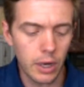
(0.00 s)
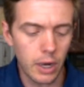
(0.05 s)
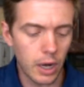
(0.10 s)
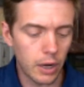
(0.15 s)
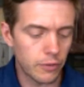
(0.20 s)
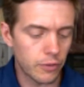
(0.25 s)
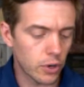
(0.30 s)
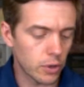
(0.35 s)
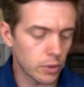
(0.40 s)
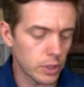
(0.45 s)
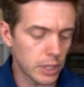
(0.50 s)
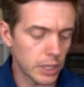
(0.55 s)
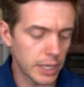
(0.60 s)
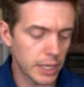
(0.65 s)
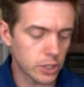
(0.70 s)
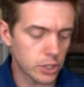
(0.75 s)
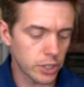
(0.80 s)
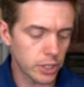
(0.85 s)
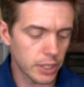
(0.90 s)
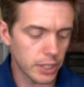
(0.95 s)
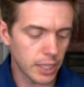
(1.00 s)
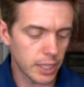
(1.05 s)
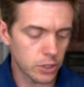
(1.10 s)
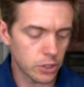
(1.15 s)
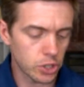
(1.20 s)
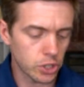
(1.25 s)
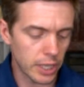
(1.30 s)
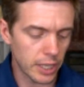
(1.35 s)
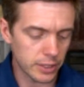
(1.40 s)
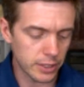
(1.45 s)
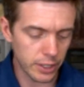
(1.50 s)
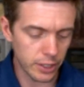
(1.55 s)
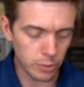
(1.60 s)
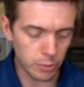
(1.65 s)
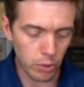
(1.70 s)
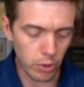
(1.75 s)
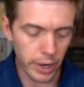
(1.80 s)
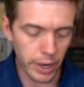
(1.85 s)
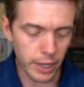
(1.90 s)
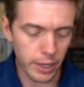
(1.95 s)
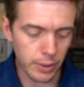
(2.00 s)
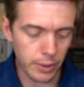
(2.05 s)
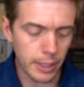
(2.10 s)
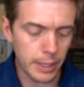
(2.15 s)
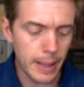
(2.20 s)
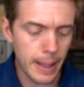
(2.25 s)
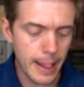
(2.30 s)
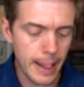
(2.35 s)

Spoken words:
of her election against Shontel Brown.